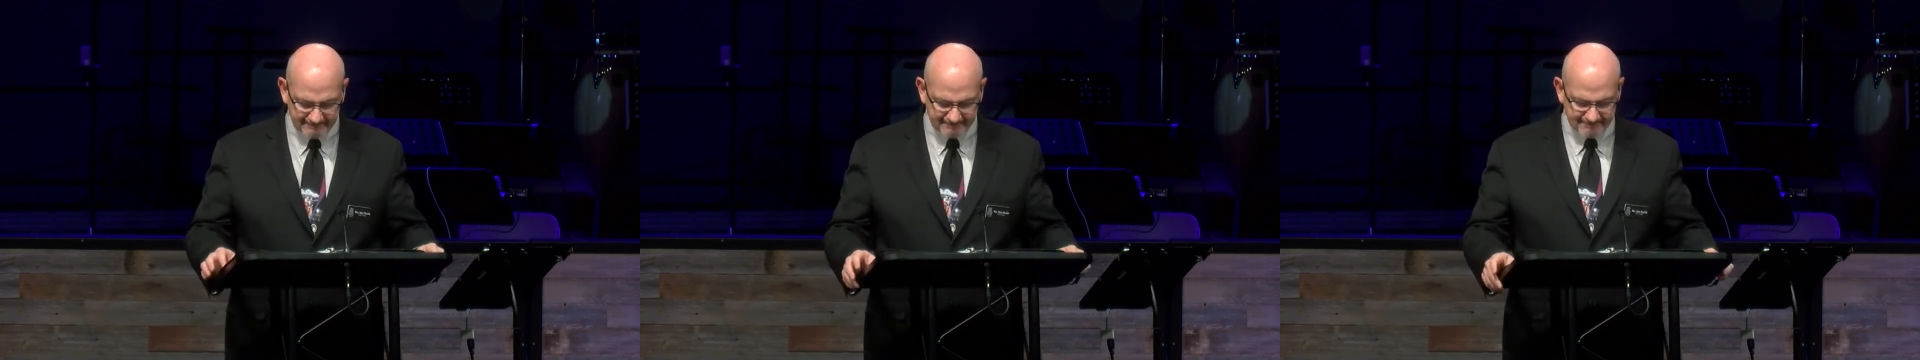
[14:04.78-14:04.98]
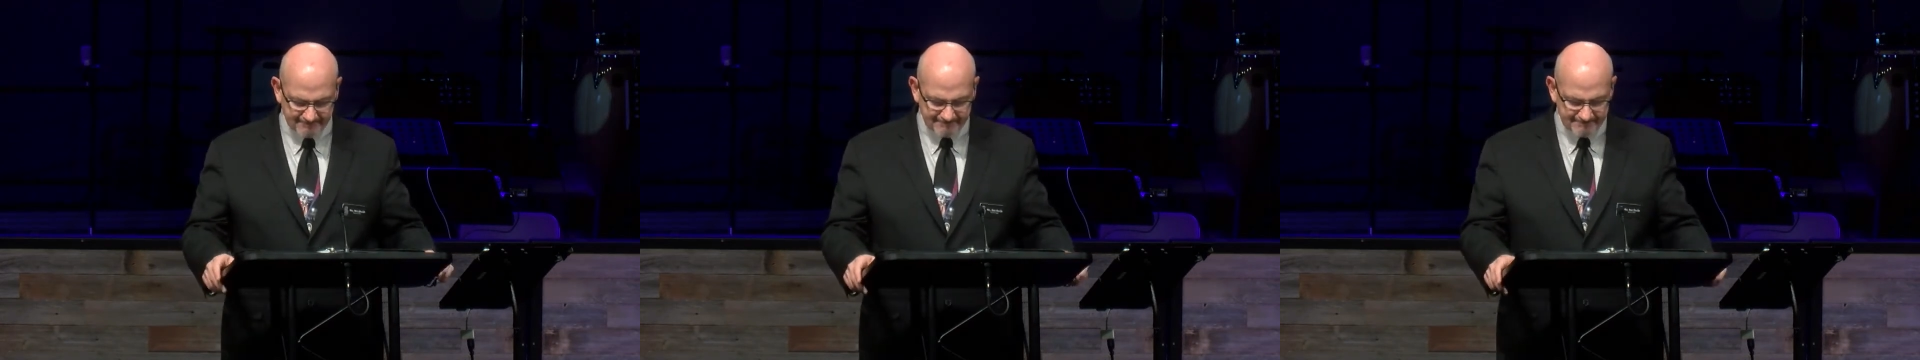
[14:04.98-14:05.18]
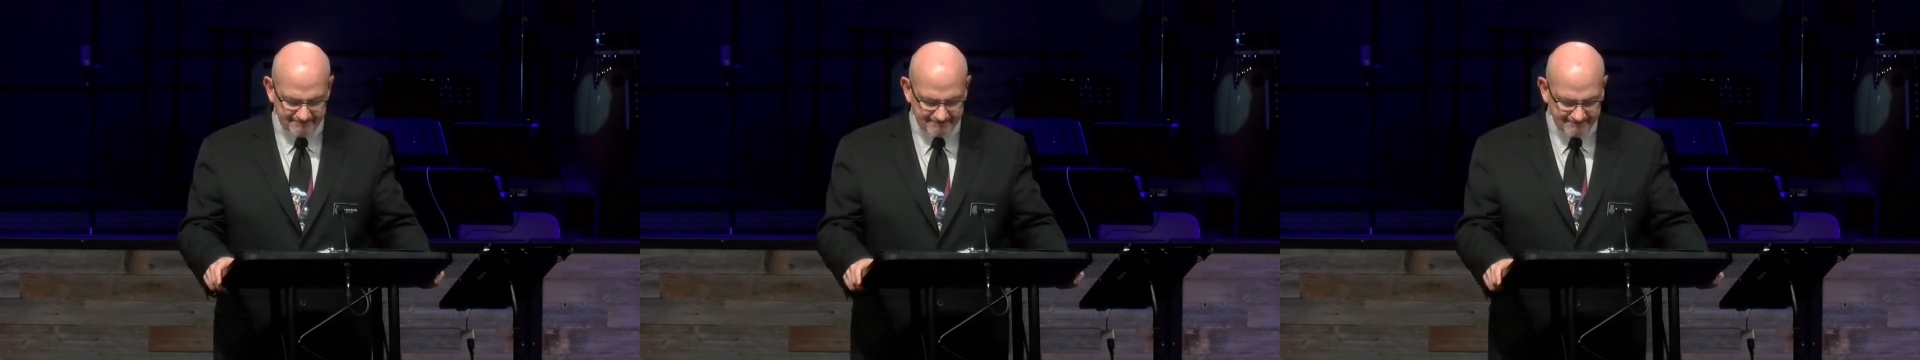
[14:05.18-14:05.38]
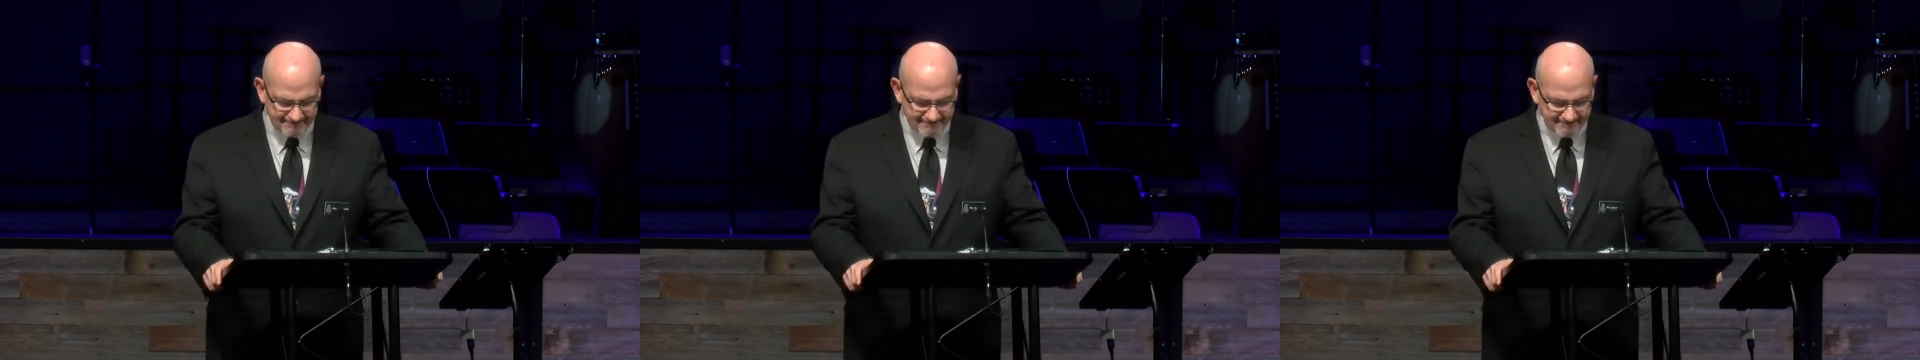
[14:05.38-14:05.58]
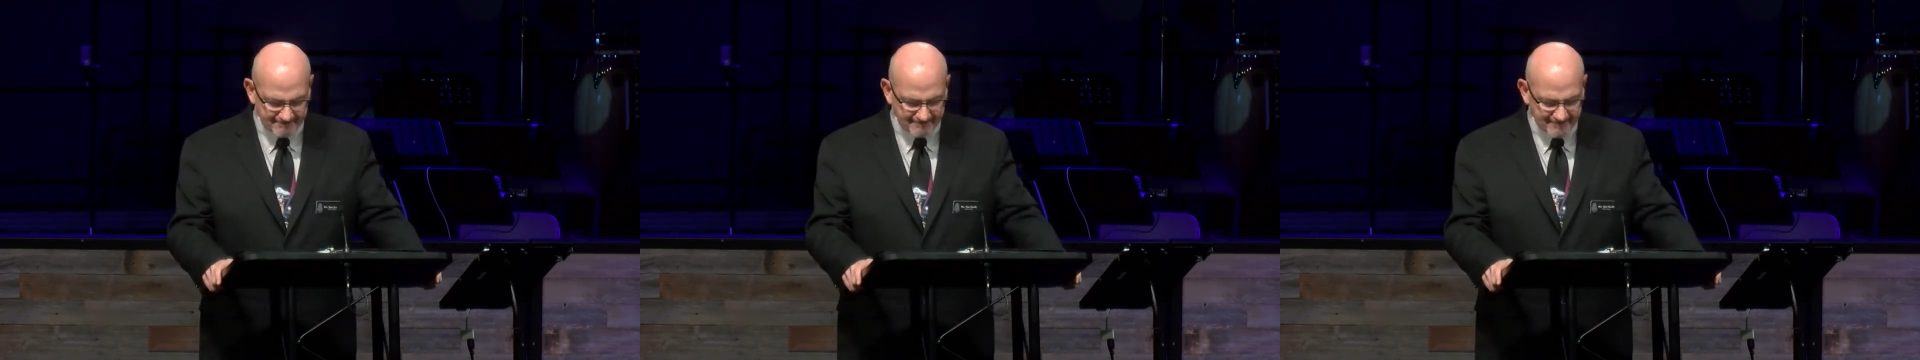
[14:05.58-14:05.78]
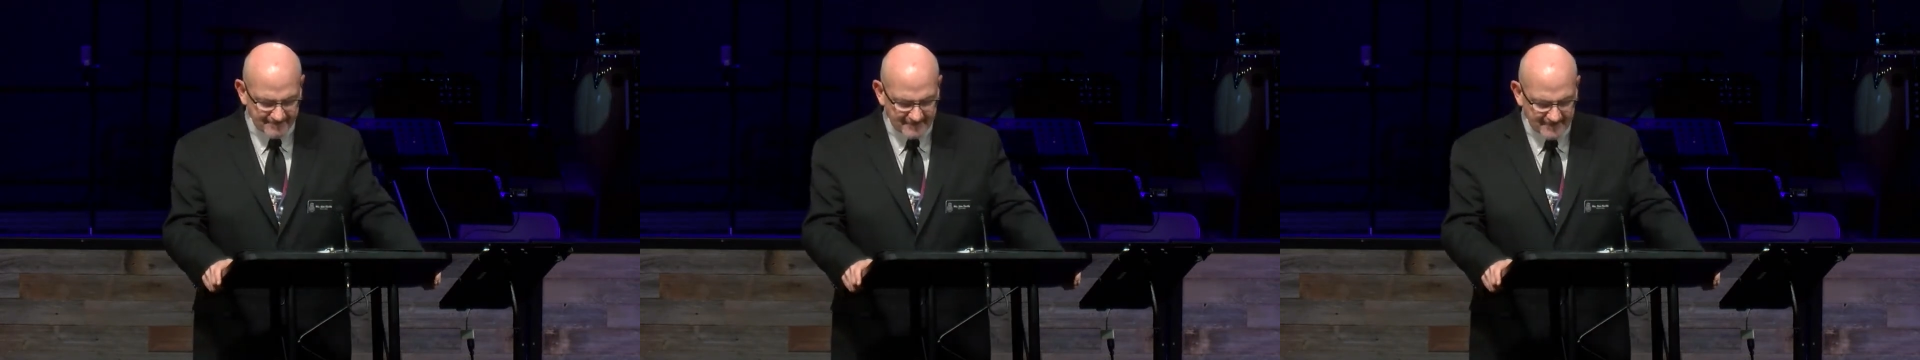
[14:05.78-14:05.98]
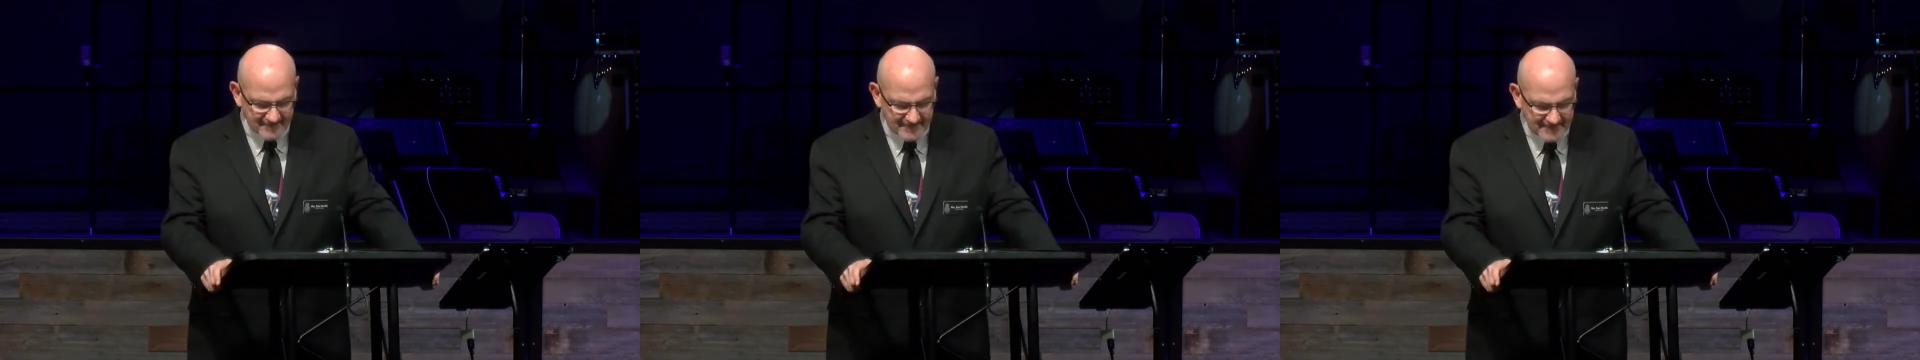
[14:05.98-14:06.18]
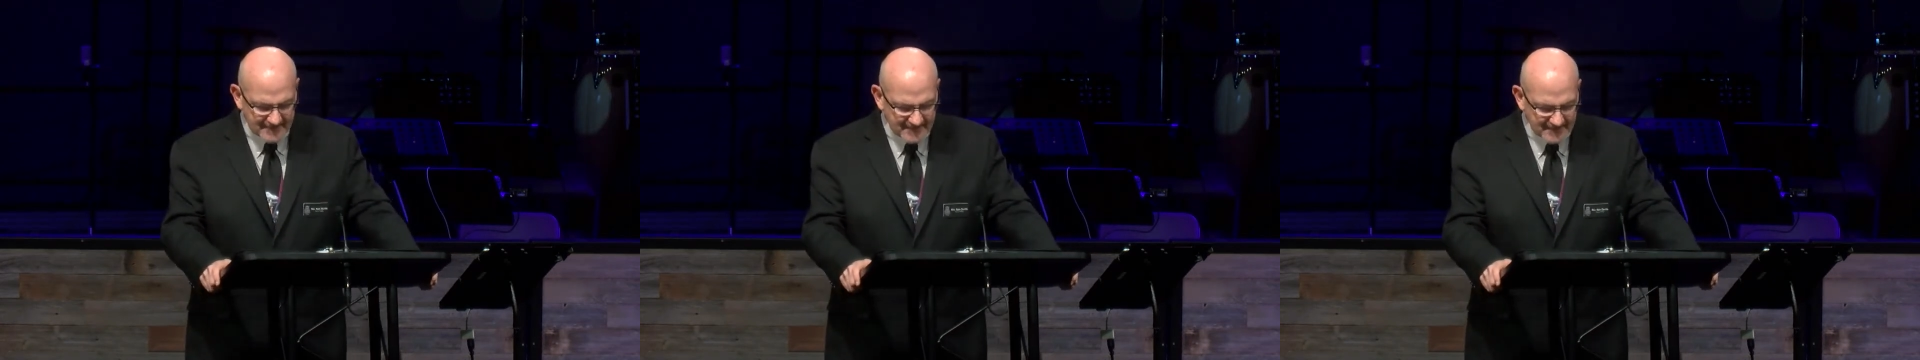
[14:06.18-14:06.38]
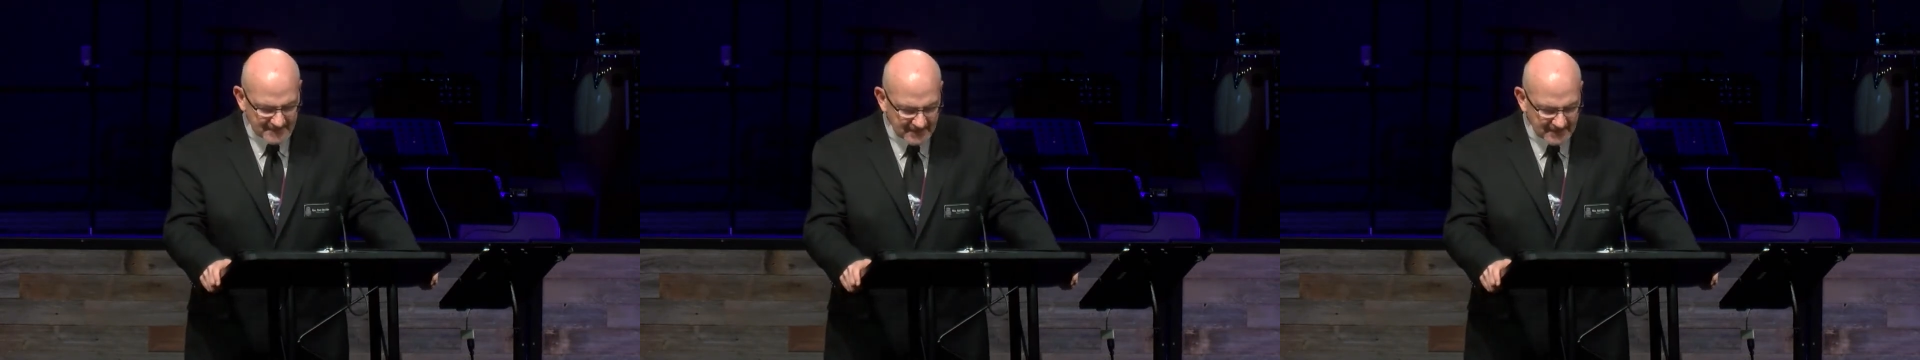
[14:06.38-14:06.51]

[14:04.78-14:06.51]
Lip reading: No one is speaking in this clip.